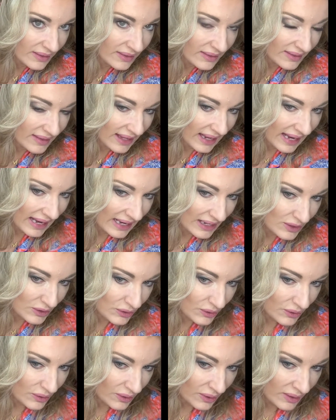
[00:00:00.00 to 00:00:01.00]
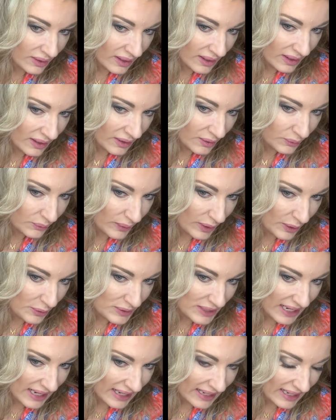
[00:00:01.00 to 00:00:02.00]
the handle,
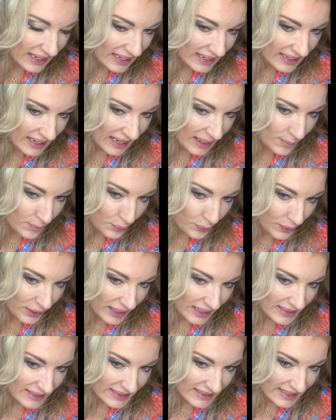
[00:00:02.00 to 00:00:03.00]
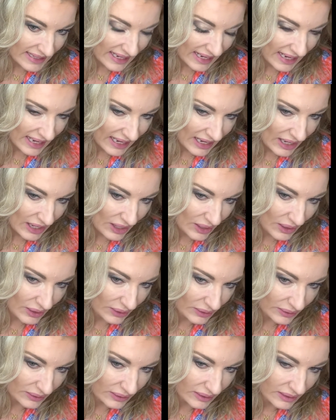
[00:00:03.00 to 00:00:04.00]
rotate it, and bring it
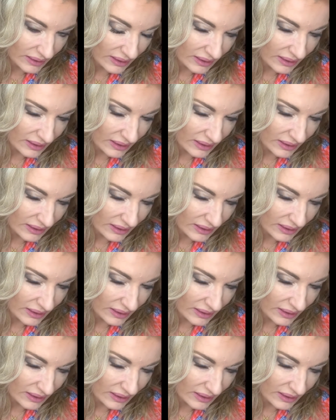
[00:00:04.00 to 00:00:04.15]
down.